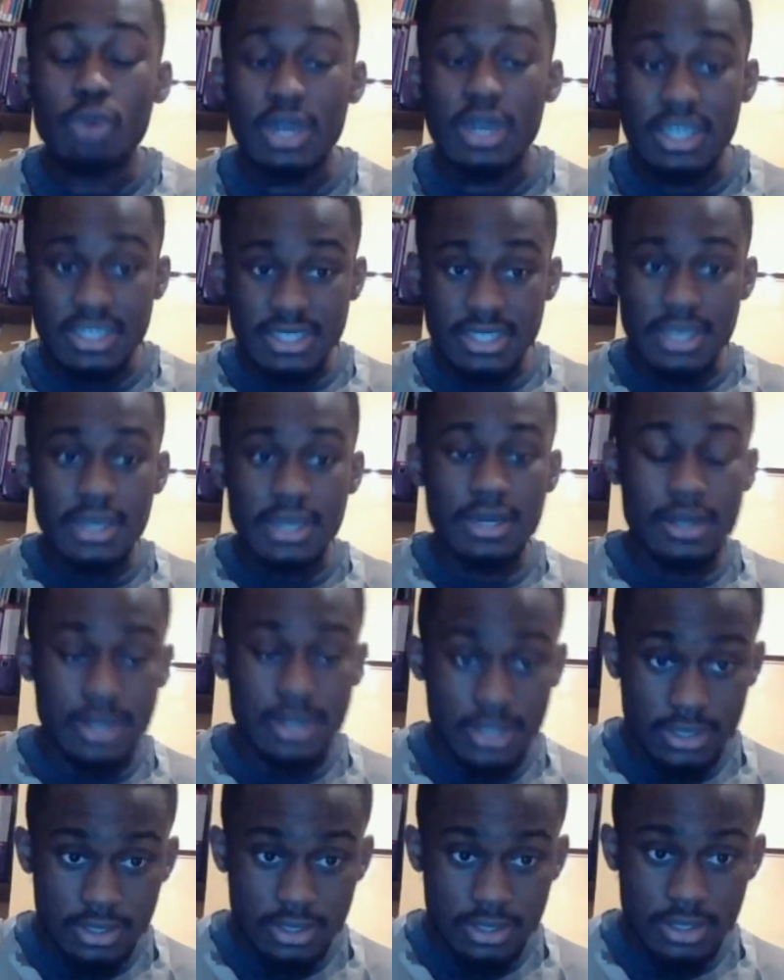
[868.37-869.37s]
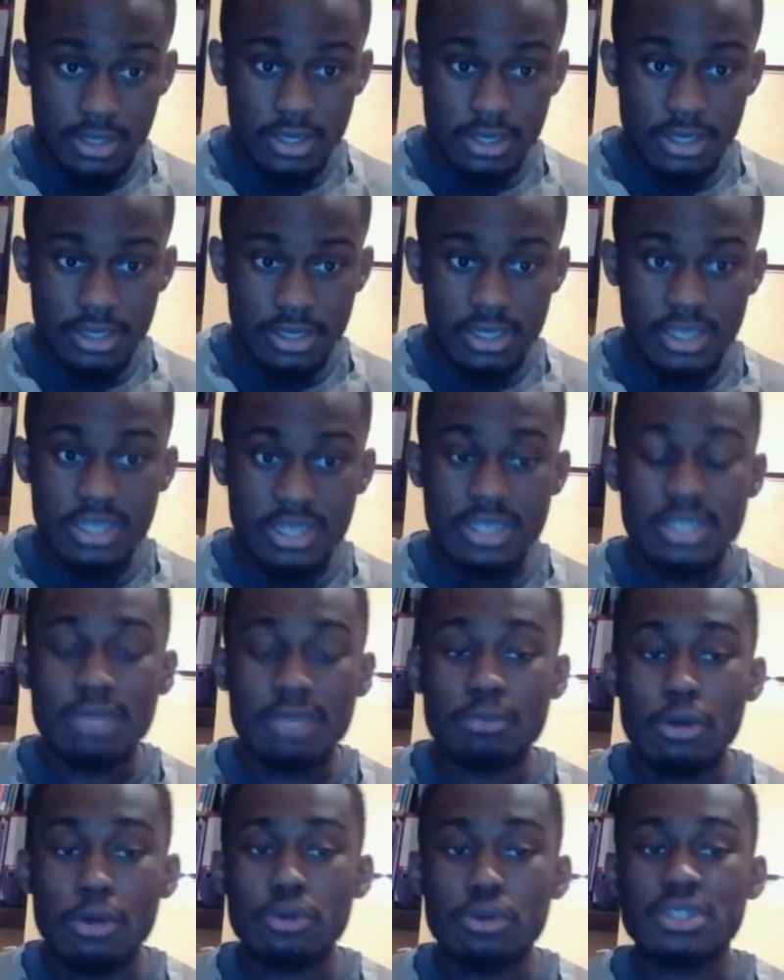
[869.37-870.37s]
of the Most High, which is his
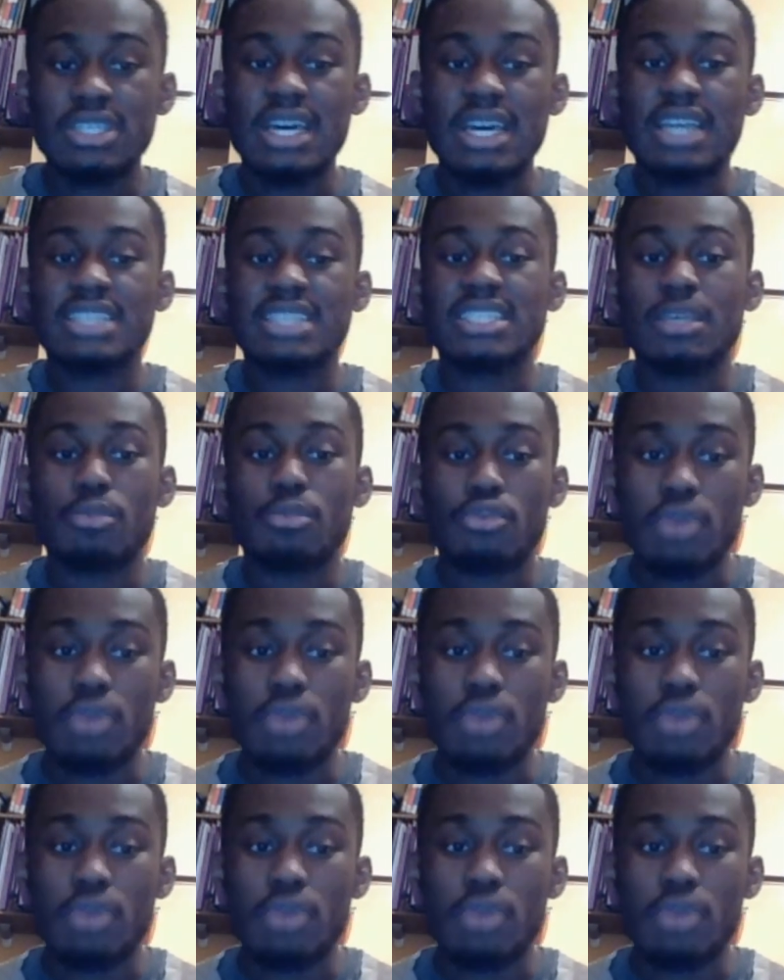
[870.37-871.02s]
elect, okay?